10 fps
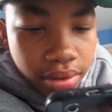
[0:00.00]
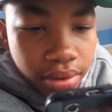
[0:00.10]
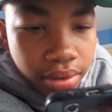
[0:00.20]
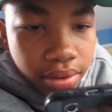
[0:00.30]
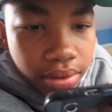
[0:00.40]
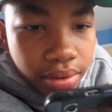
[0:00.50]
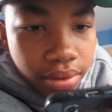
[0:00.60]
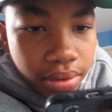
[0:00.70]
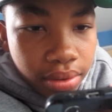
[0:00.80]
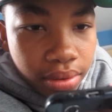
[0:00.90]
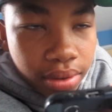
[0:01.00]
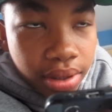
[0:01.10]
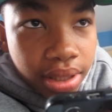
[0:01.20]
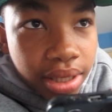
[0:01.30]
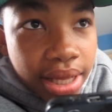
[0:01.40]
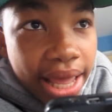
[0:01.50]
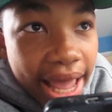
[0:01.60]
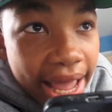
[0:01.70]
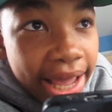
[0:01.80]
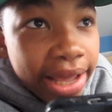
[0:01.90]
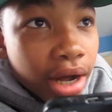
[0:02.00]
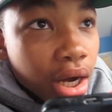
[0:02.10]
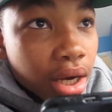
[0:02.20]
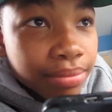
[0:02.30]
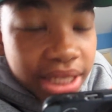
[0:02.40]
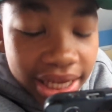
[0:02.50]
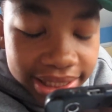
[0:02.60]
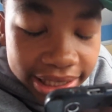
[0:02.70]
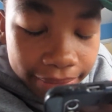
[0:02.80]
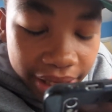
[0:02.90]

Walmart. Hey, um, can I see the